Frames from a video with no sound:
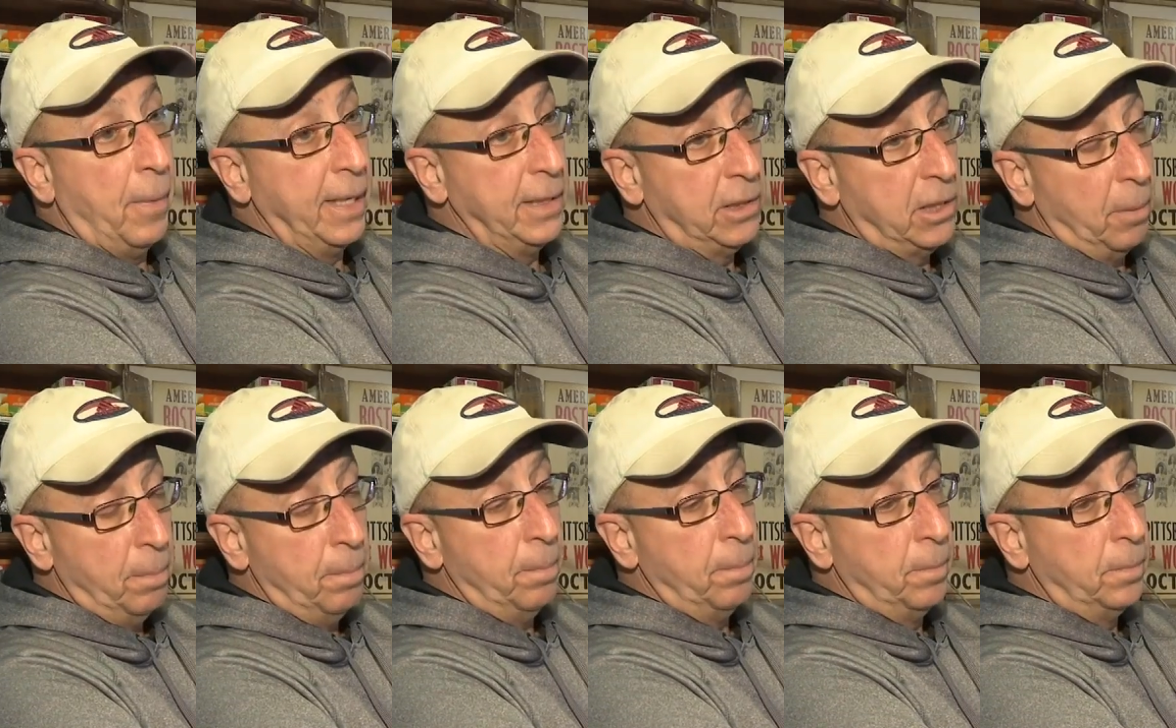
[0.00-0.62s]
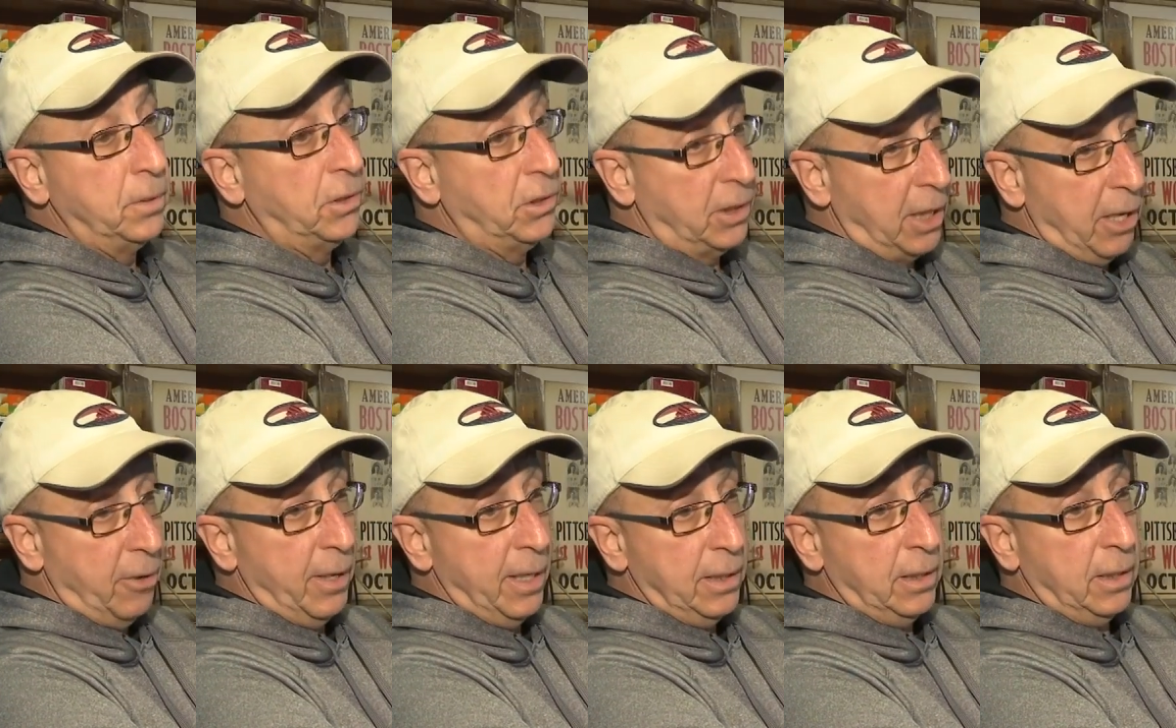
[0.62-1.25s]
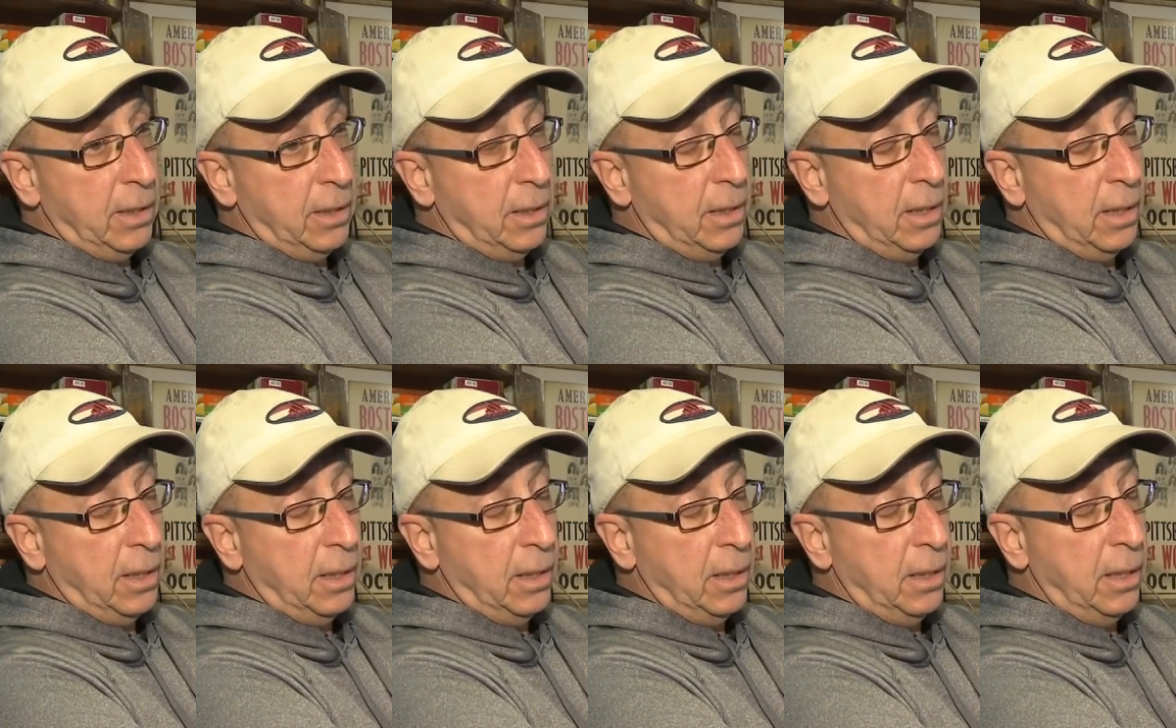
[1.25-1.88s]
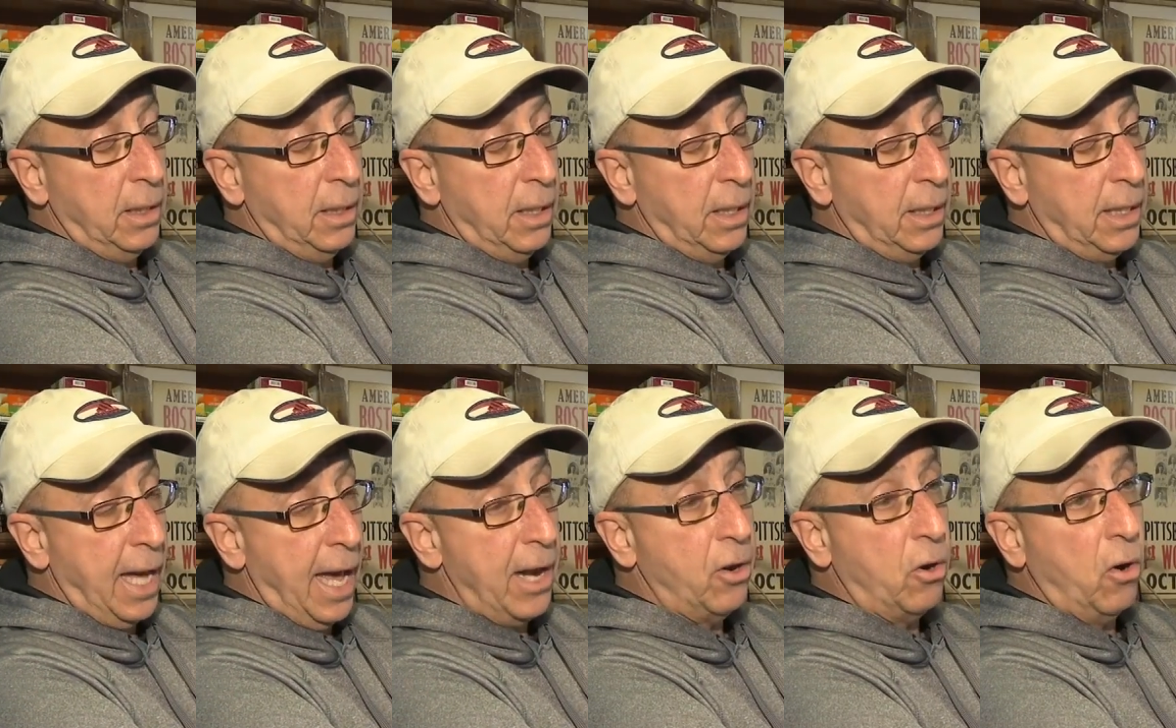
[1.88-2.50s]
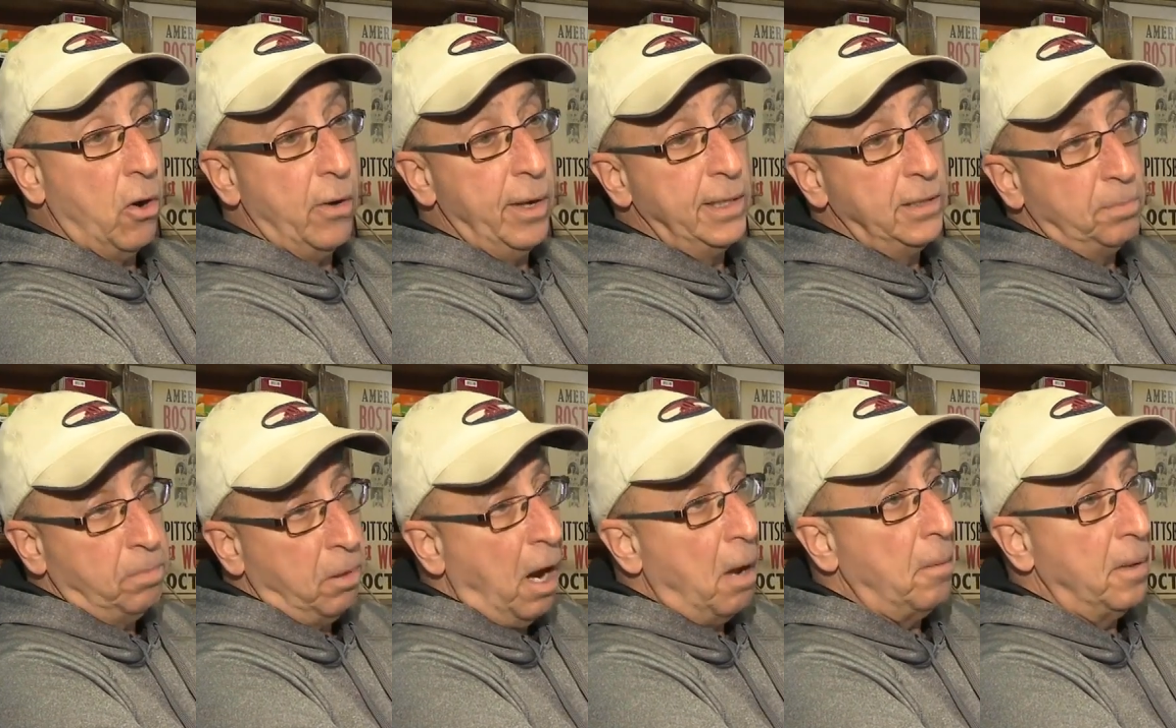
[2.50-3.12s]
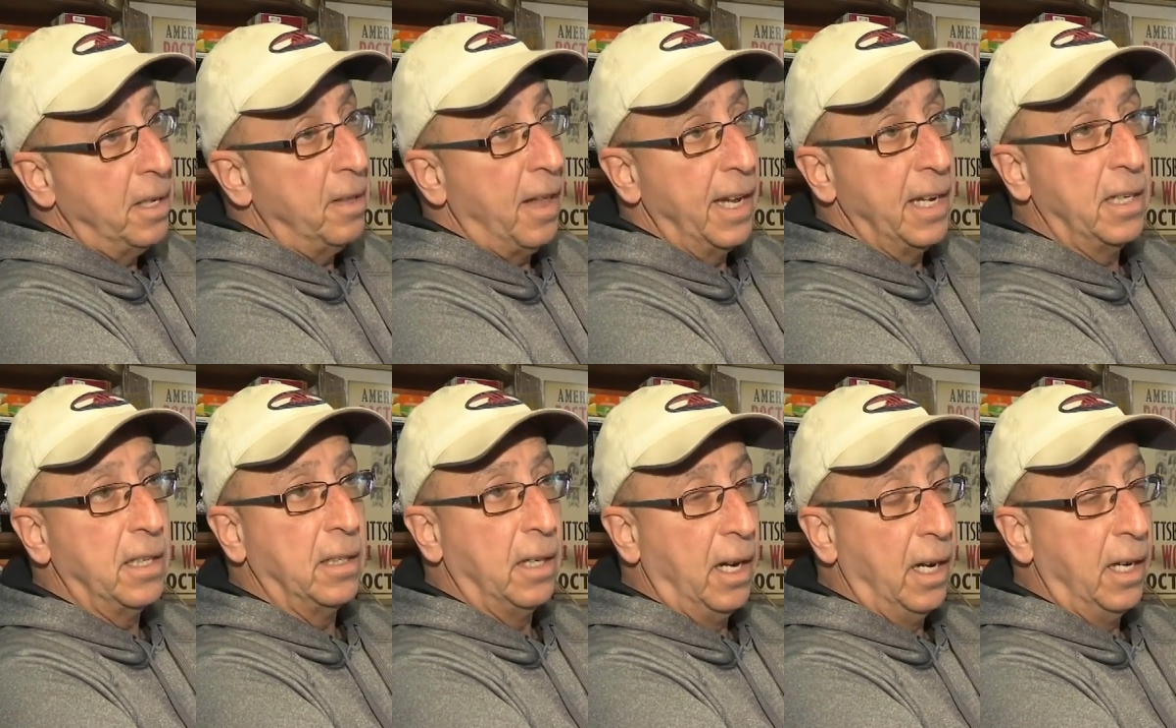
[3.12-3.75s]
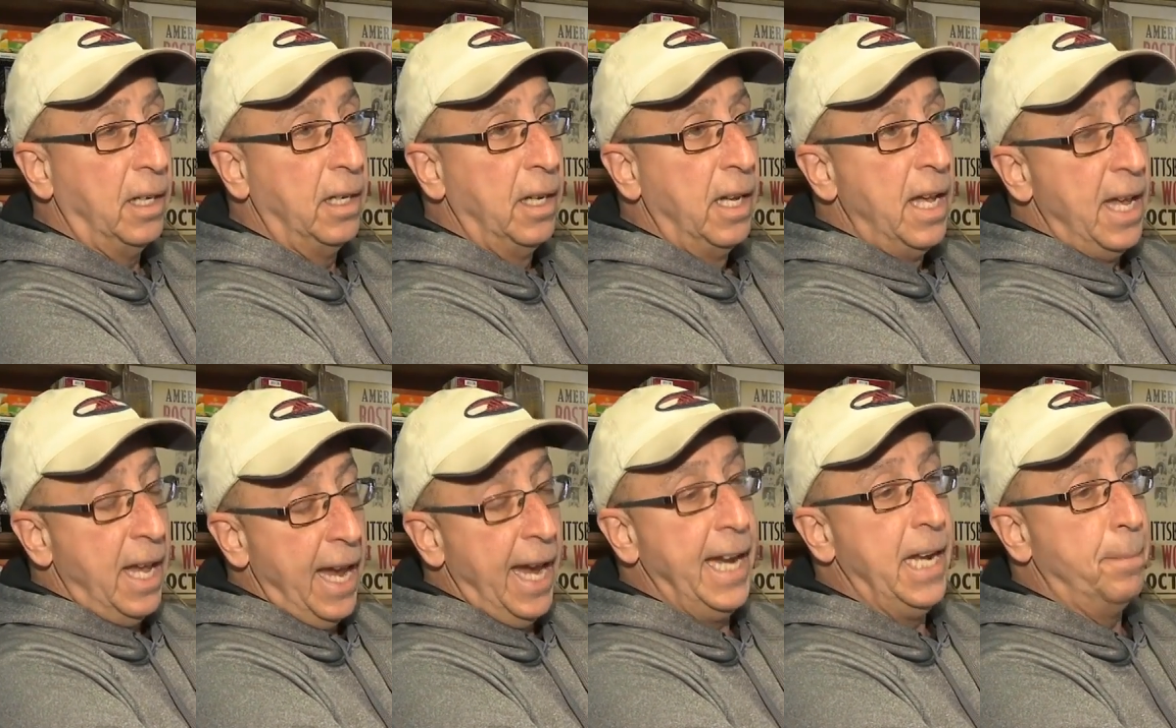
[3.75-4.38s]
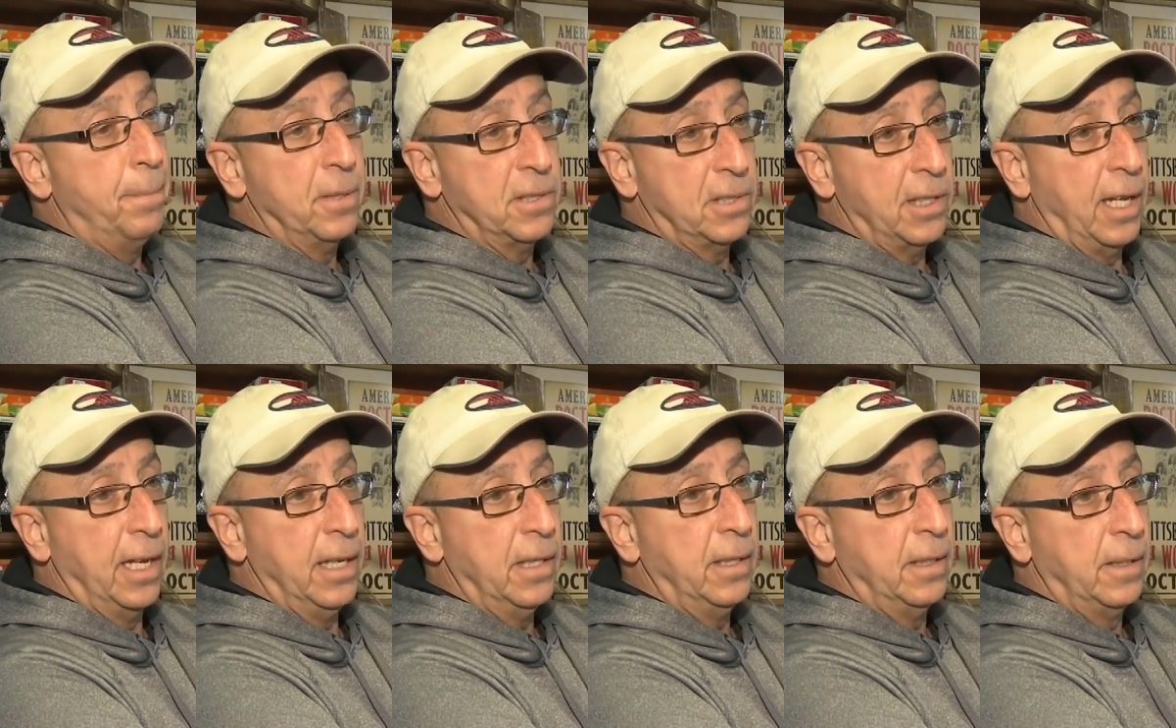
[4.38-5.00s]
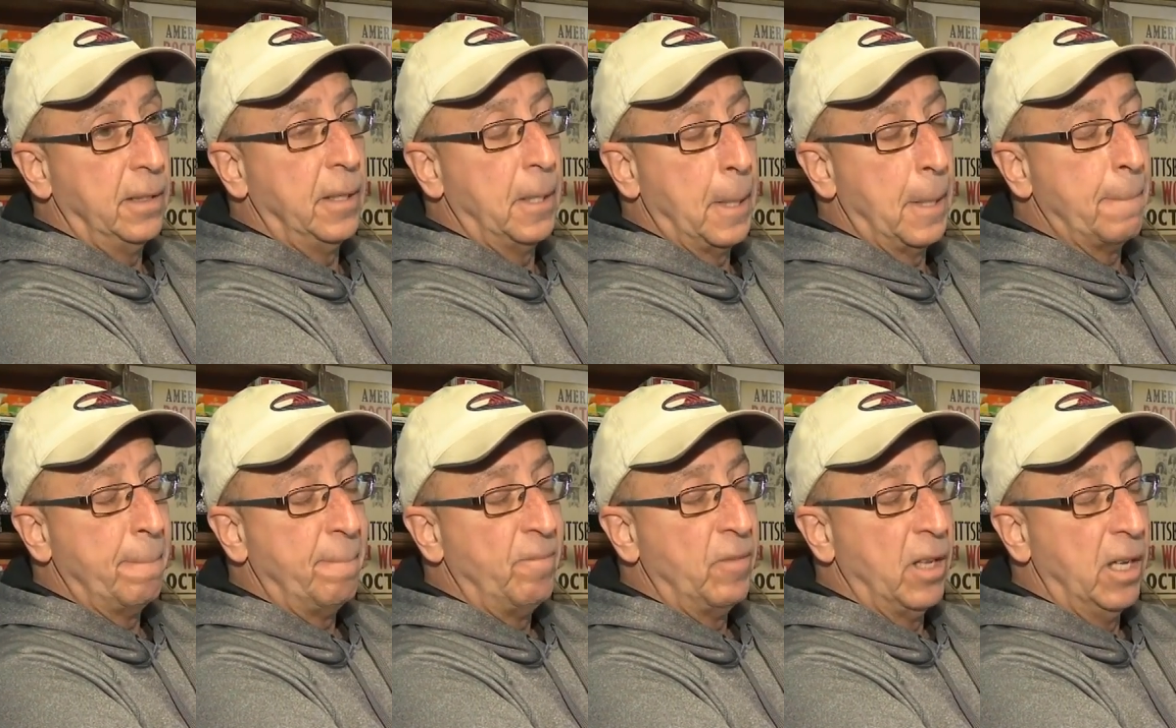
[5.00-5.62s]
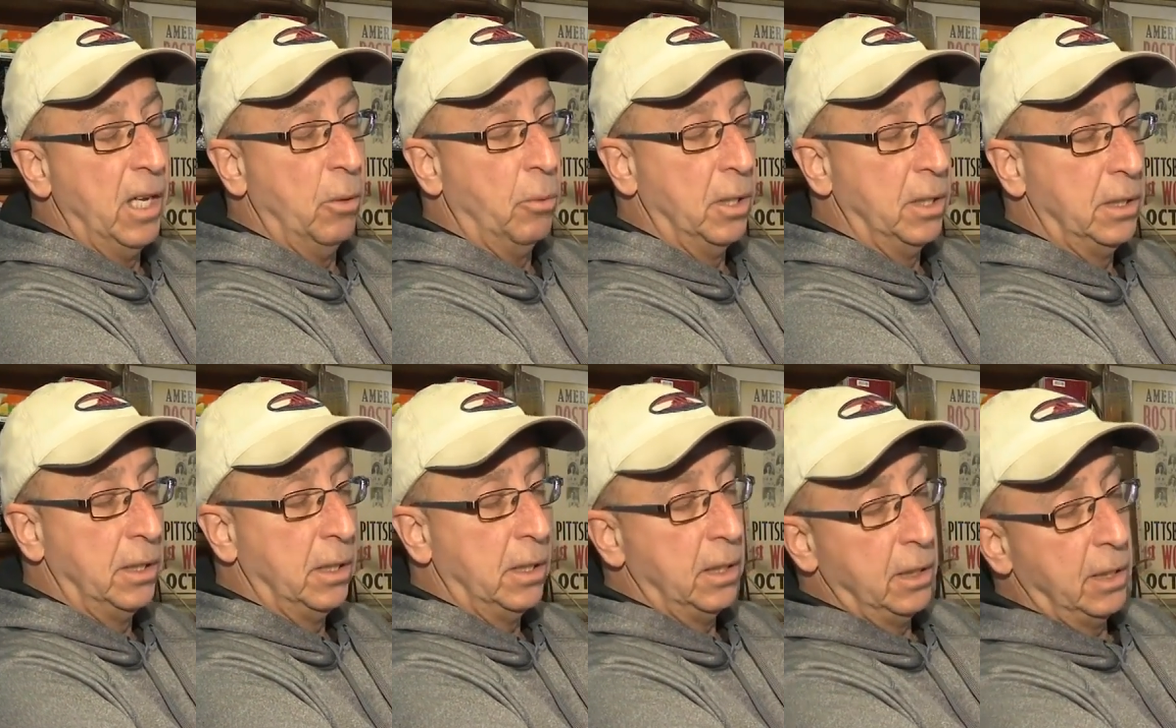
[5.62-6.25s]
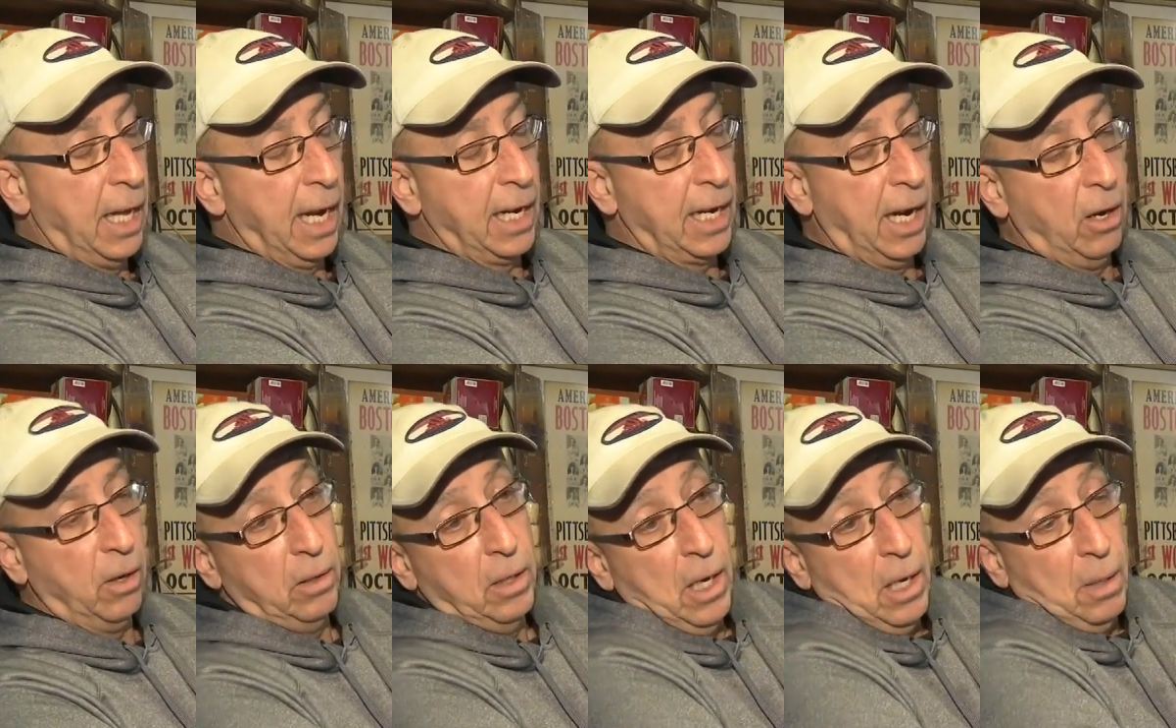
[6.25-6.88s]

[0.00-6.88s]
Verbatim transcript: my cigarette uh, categories, probably like 80%, uh, it would knock out.